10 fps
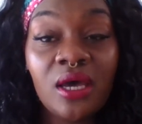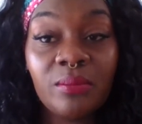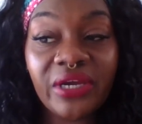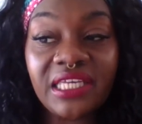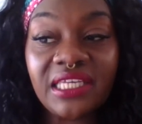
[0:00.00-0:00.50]

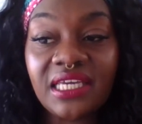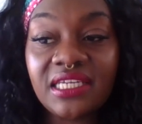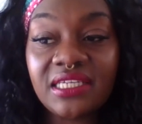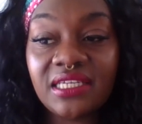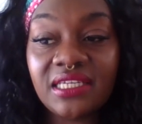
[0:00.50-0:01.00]
Breaking
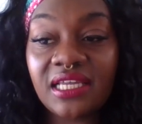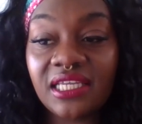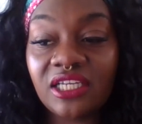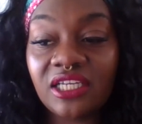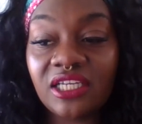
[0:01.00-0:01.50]
and
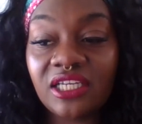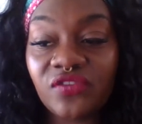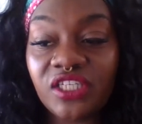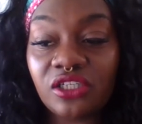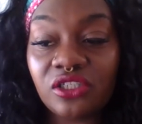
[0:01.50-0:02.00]
annihilating all
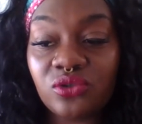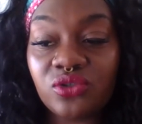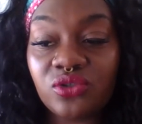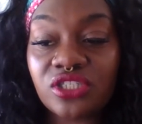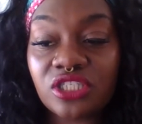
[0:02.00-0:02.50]
of the
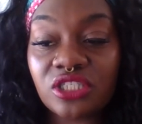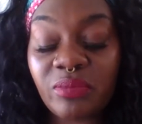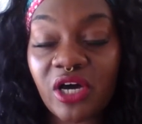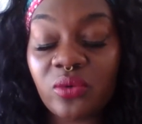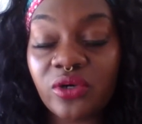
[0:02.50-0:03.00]
illusions, the
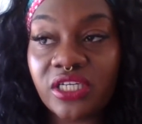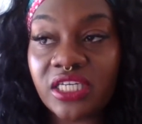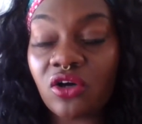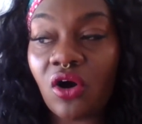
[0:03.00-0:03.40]
spell work, and